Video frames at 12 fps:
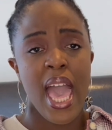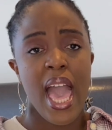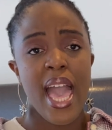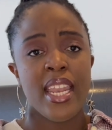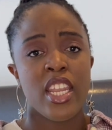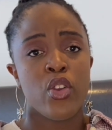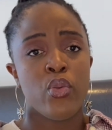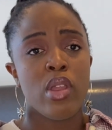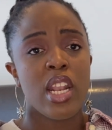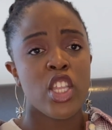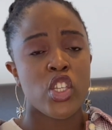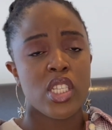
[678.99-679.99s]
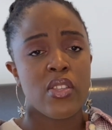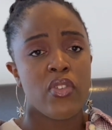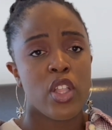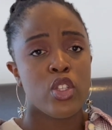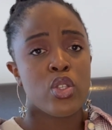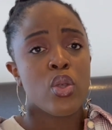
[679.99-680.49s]
and it really just
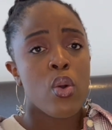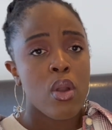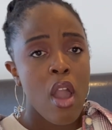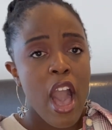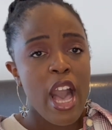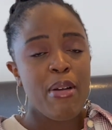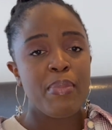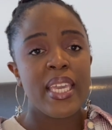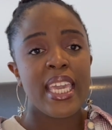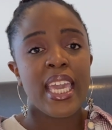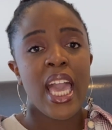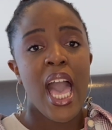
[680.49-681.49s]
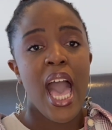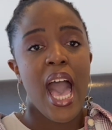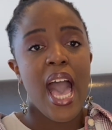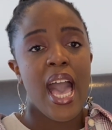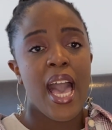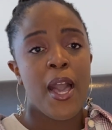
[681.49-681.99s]
feels so calming,
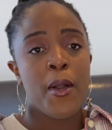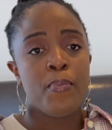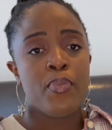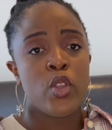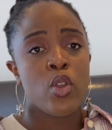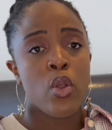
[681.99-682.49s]
and